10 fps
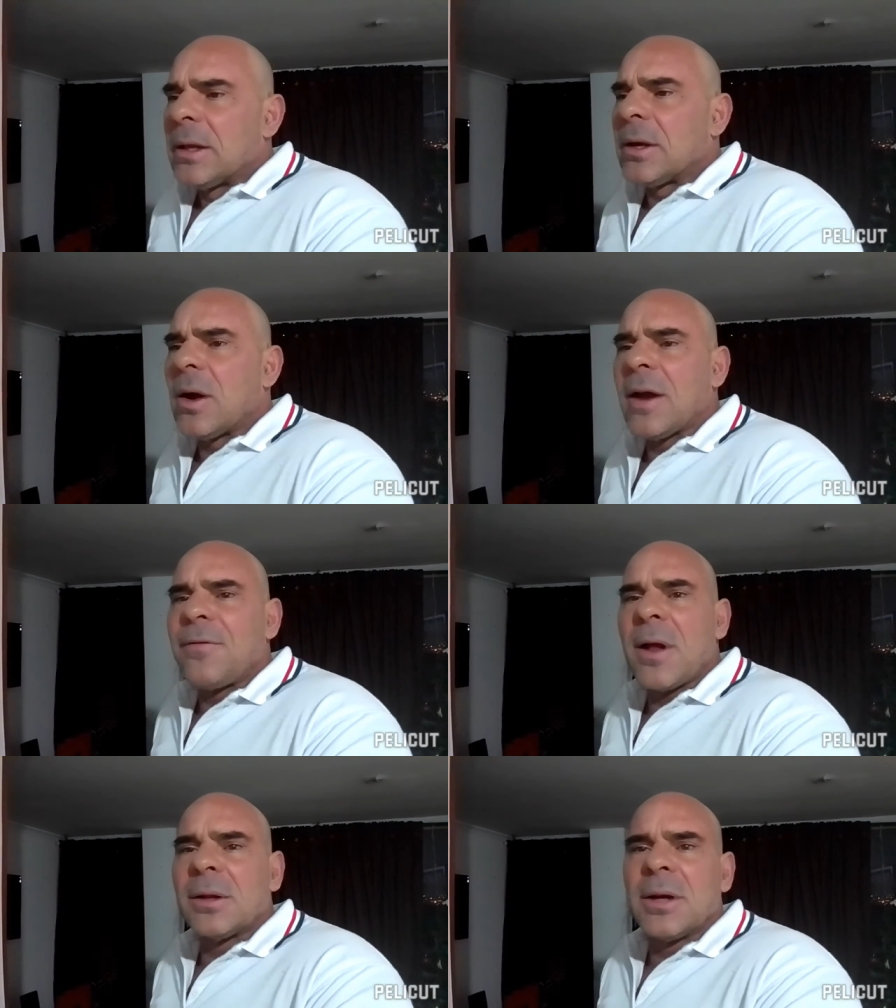I
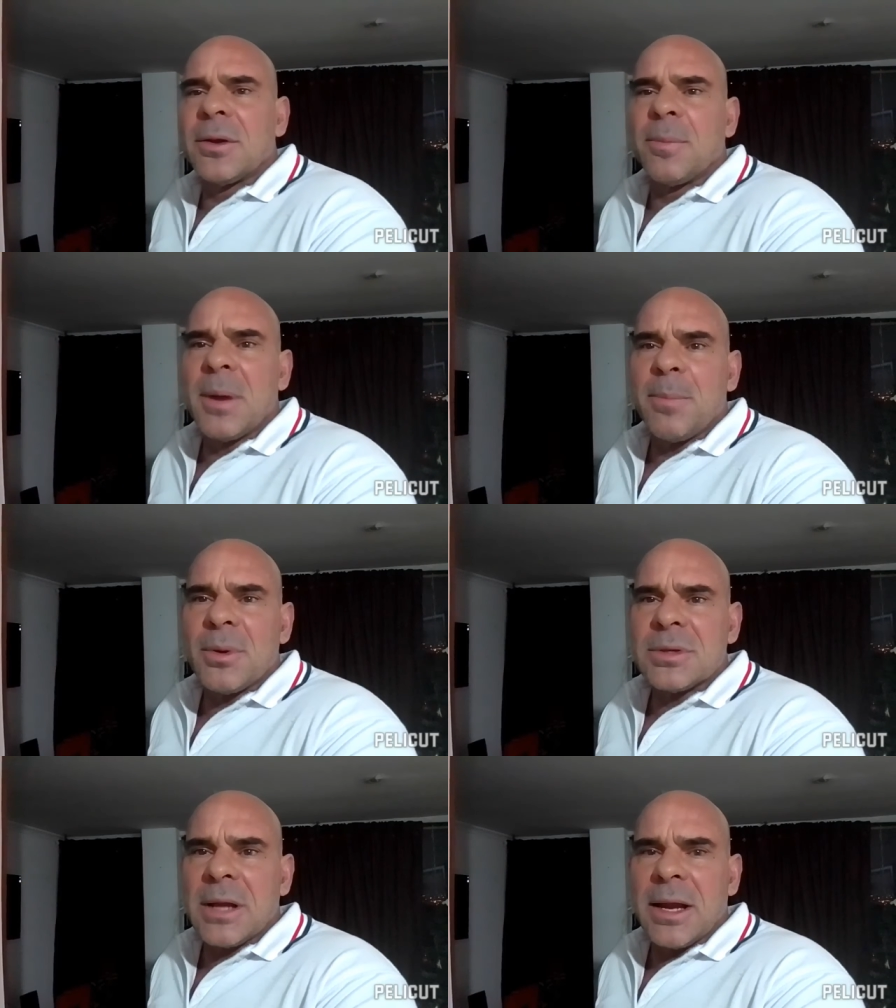followed other
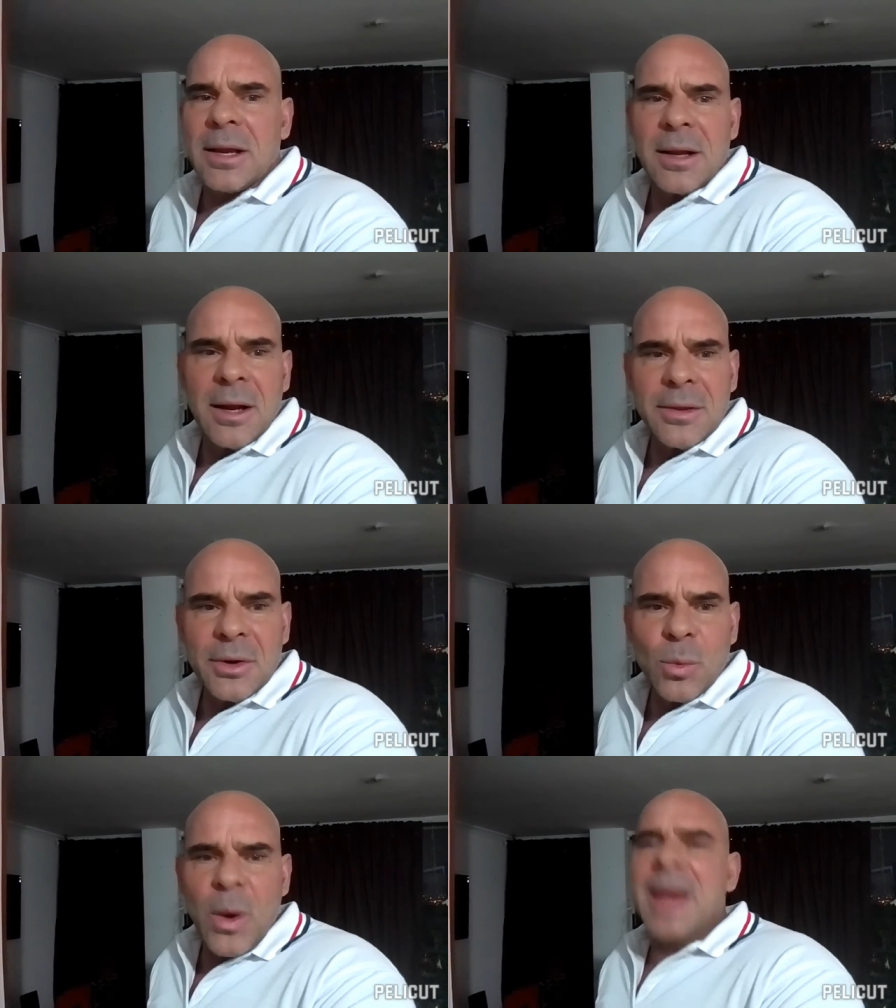people's
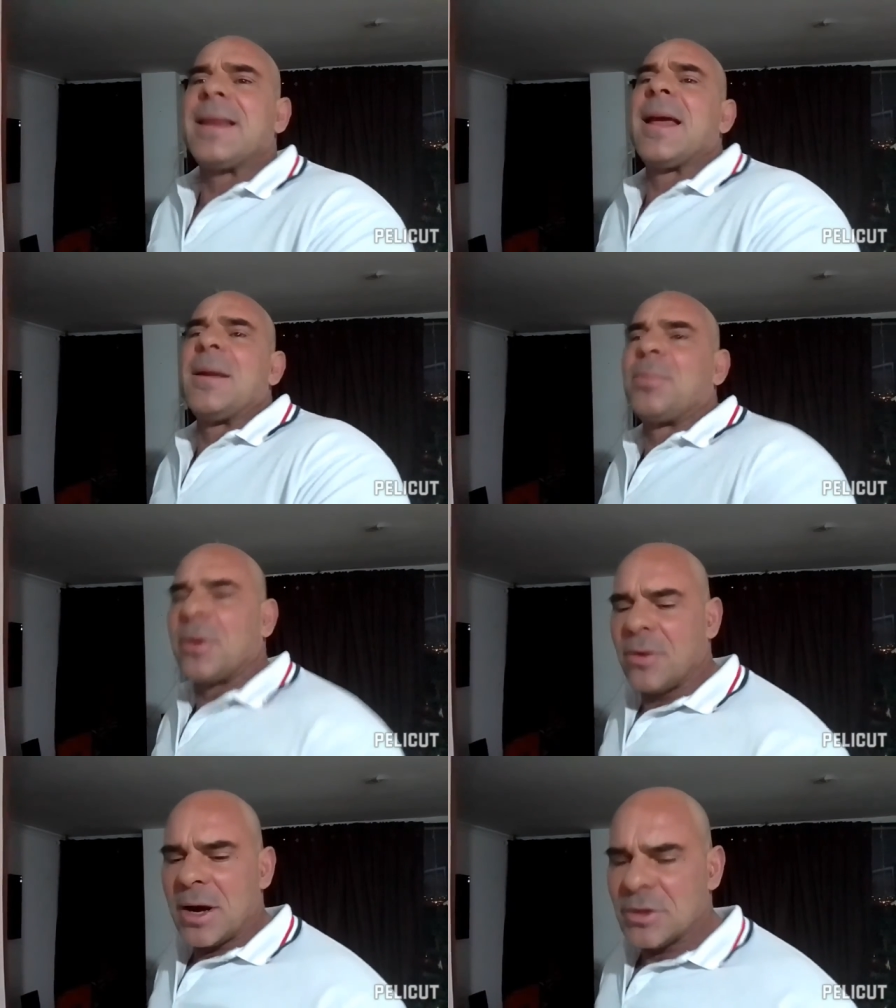their weight gain
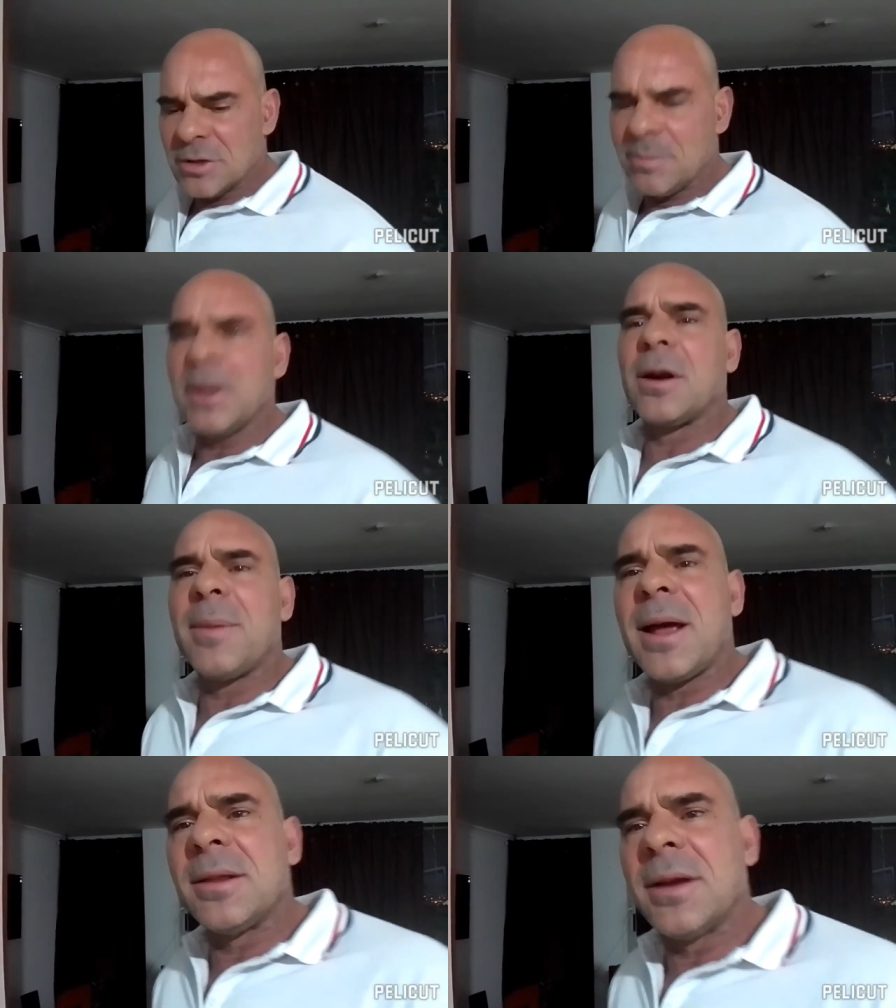progressions, bigger
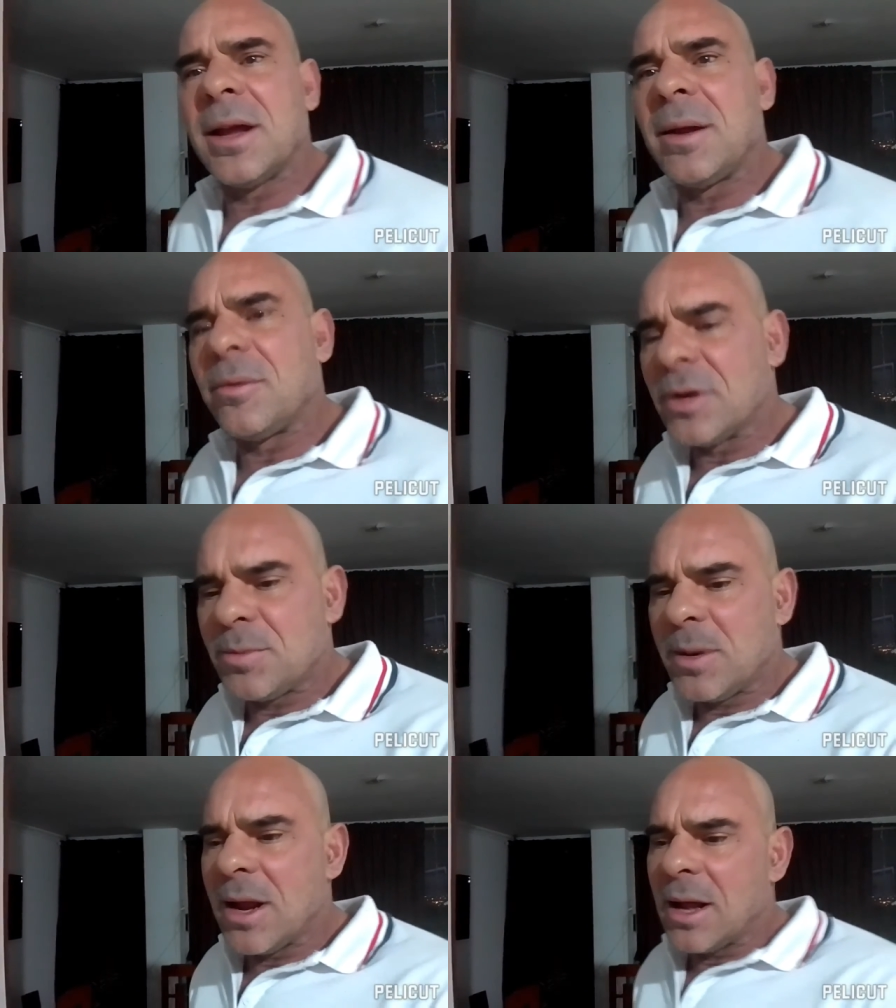by the day,
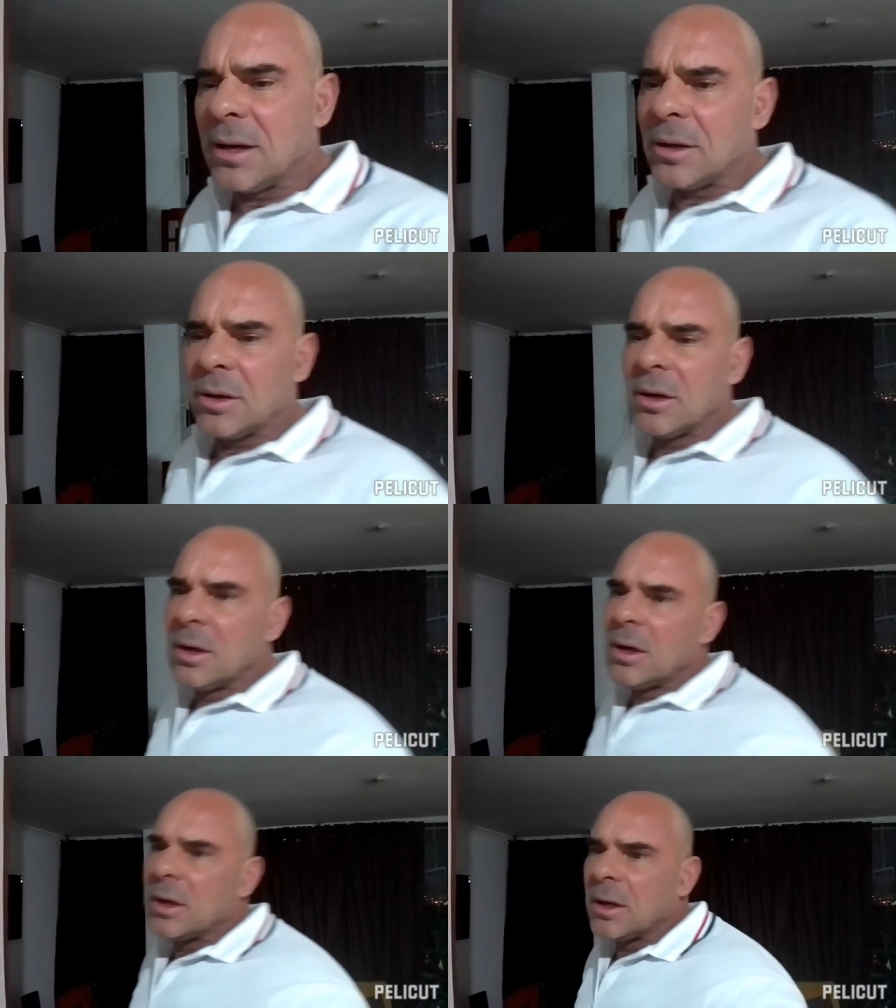Rich Piana, or
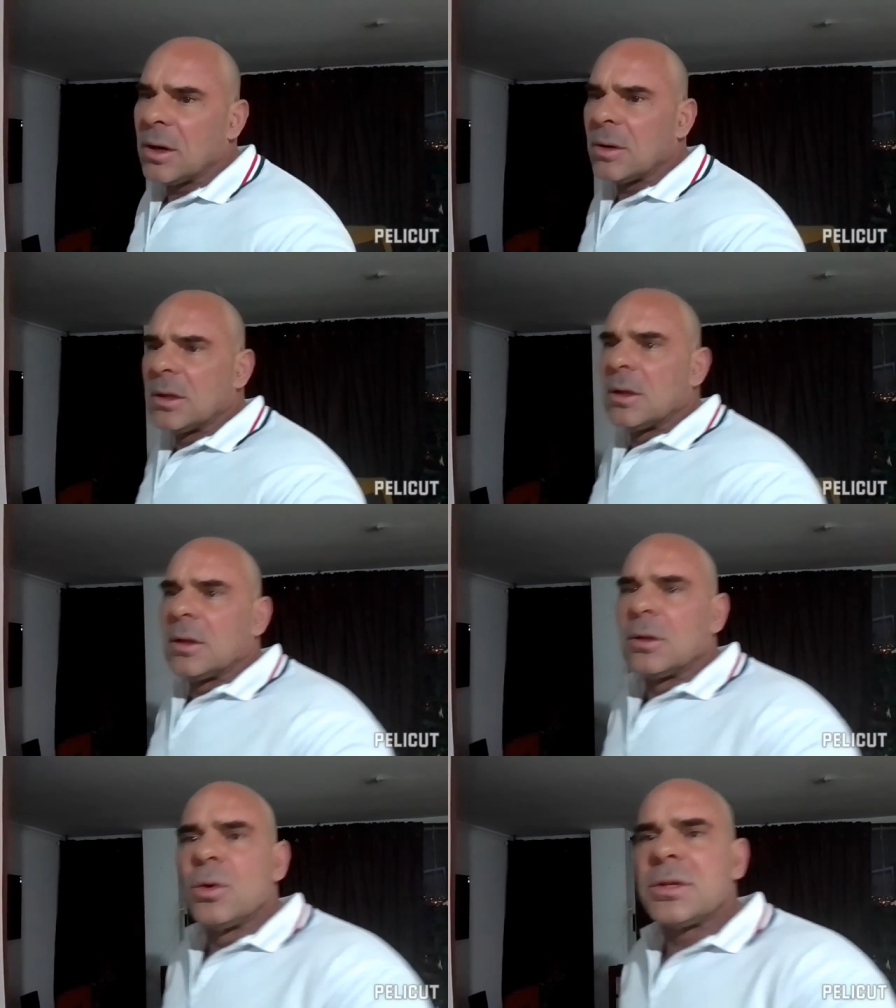
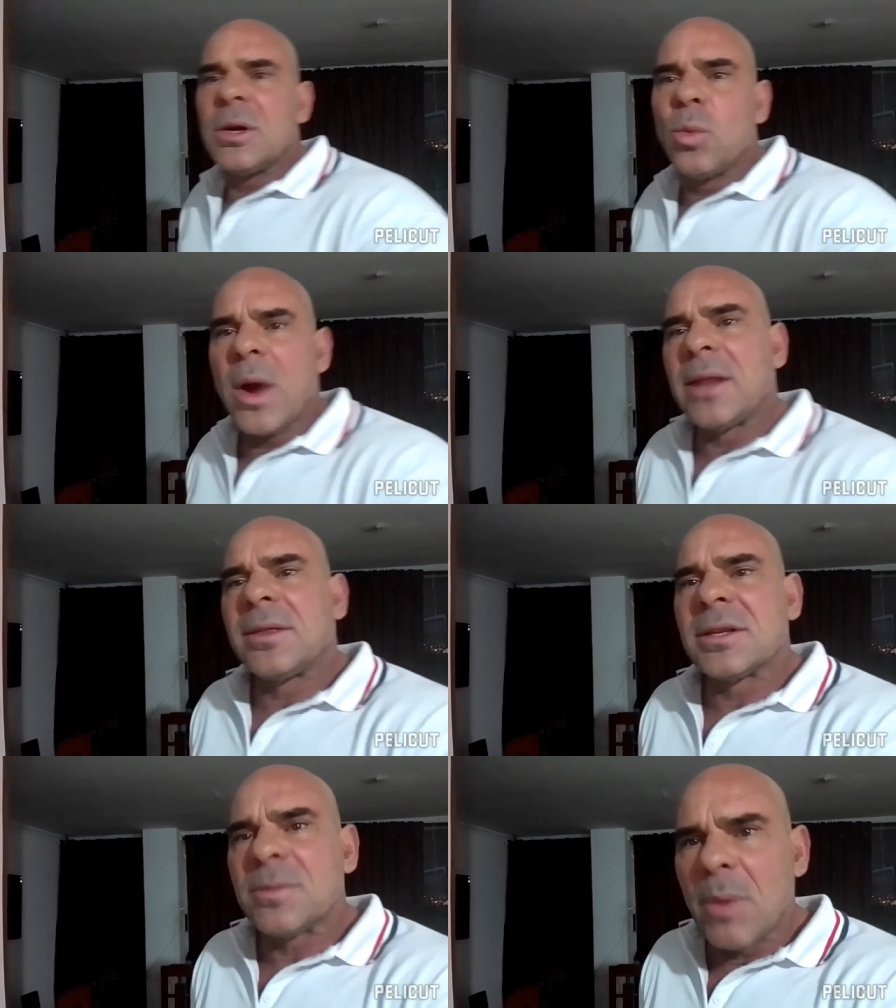losing weight
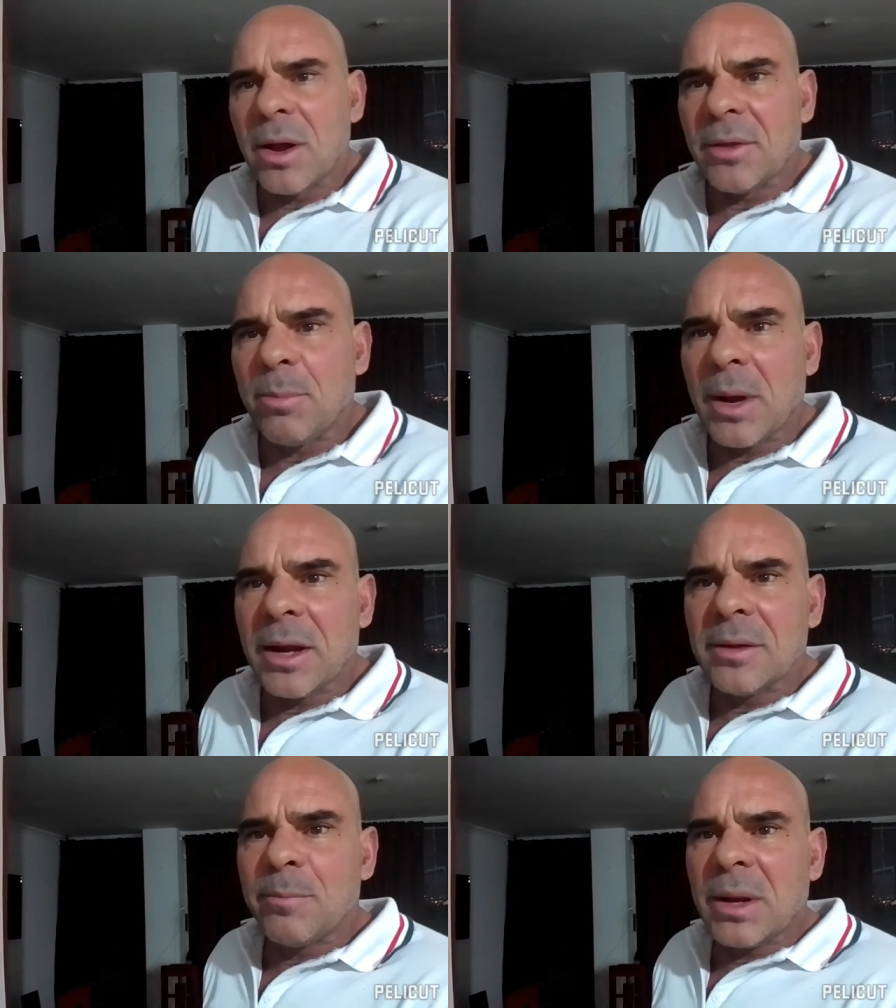this month
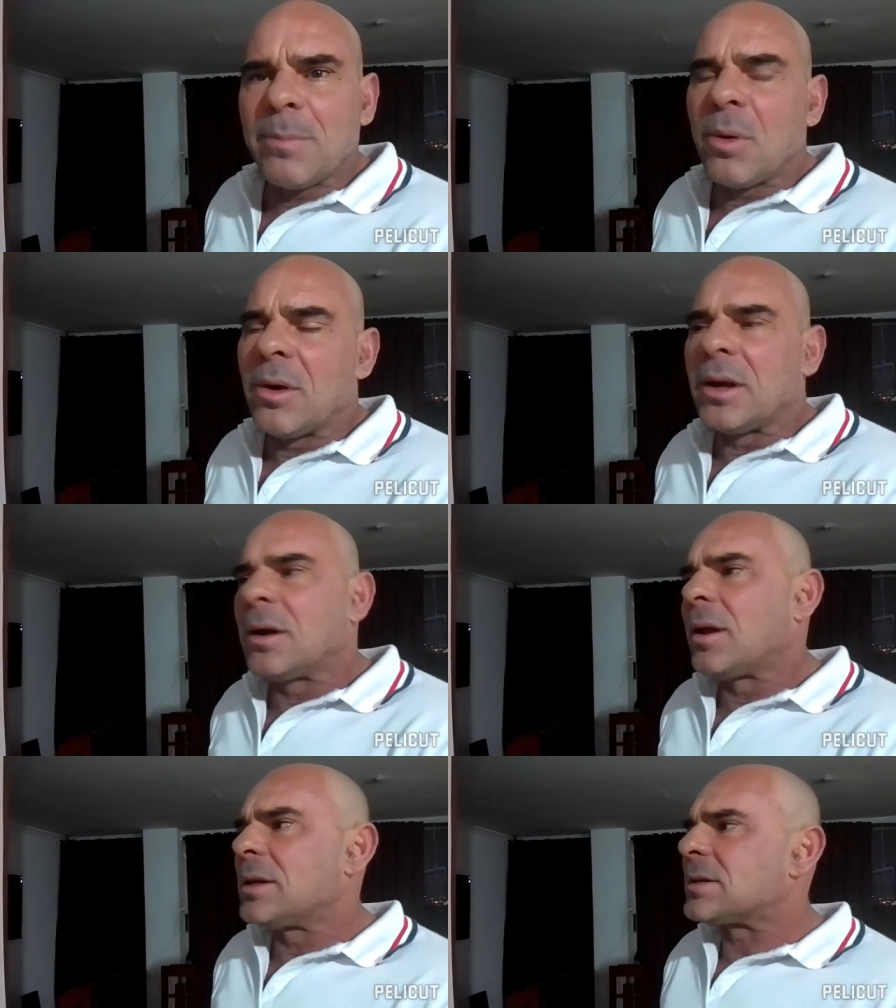by Big Boy,
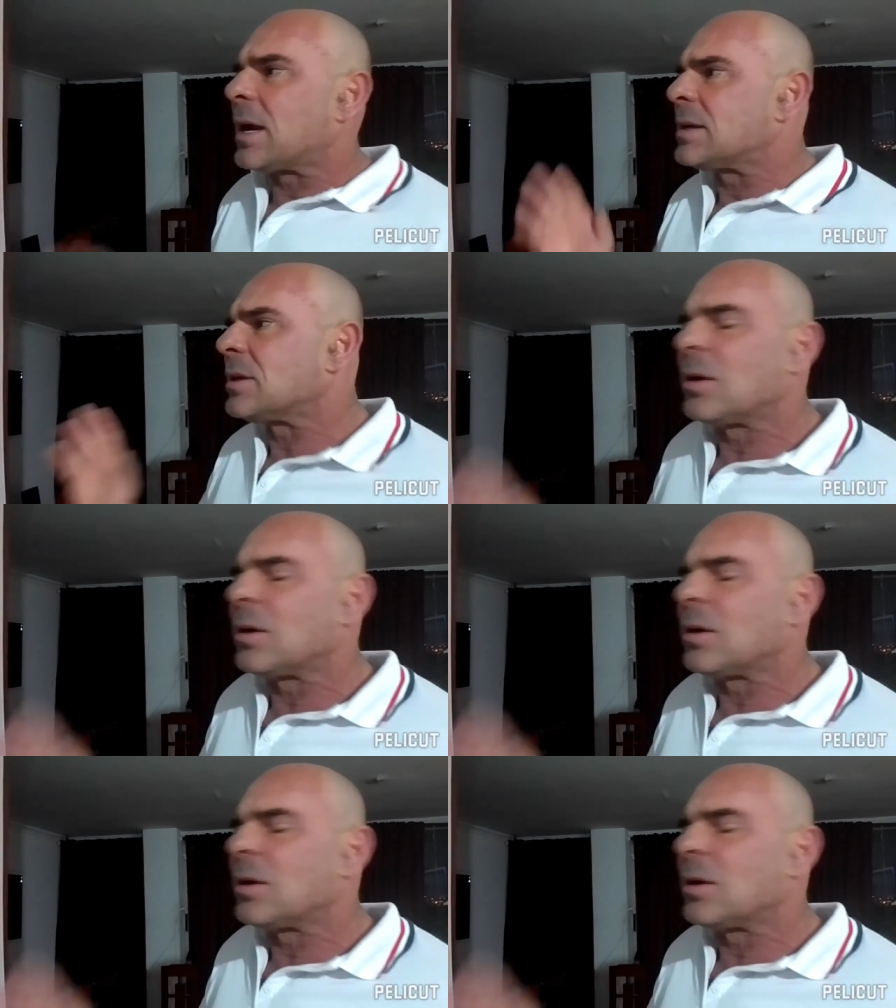and all these guys.